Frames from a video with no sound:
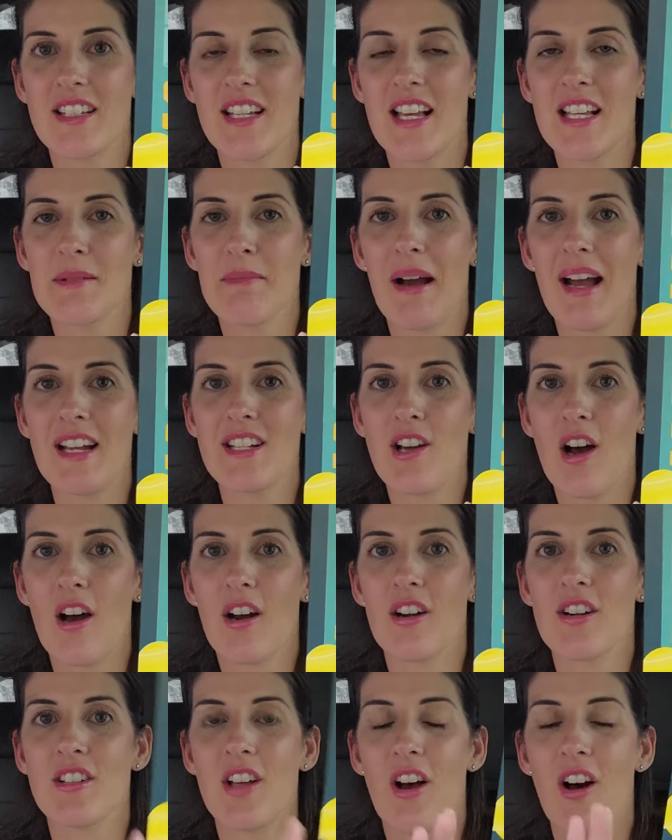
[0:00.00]
is my
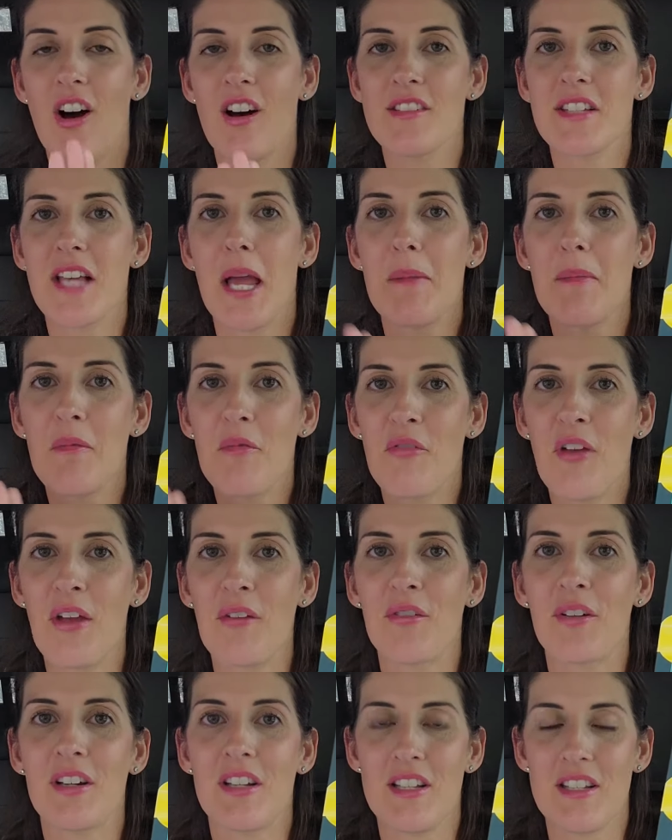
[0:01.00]
daughter's all-time
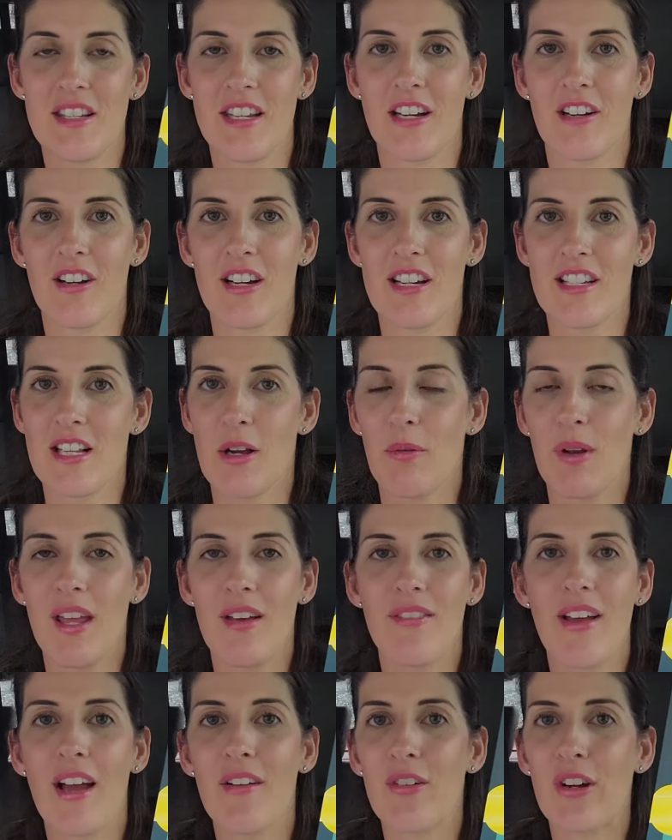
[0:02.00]
favorite series that we
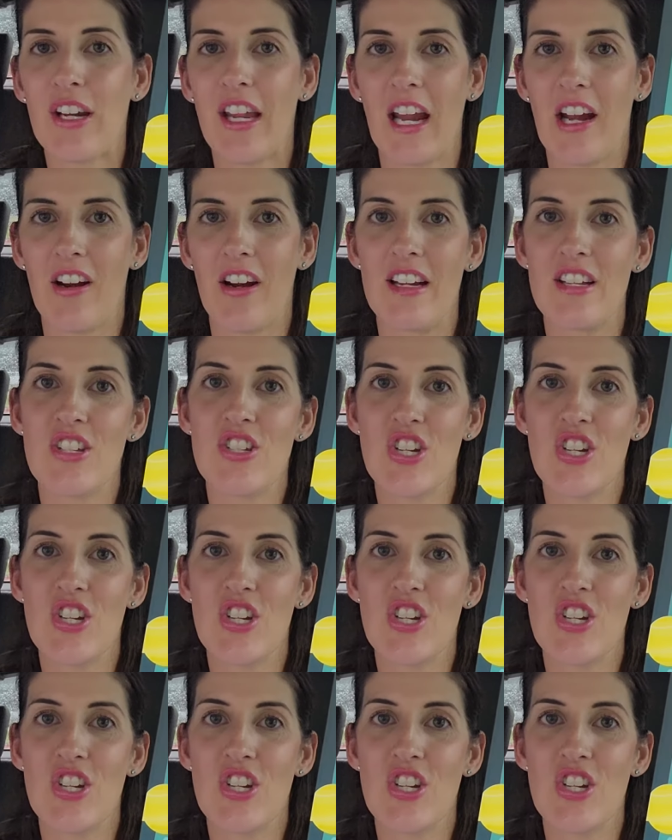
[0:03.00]
have ever carried.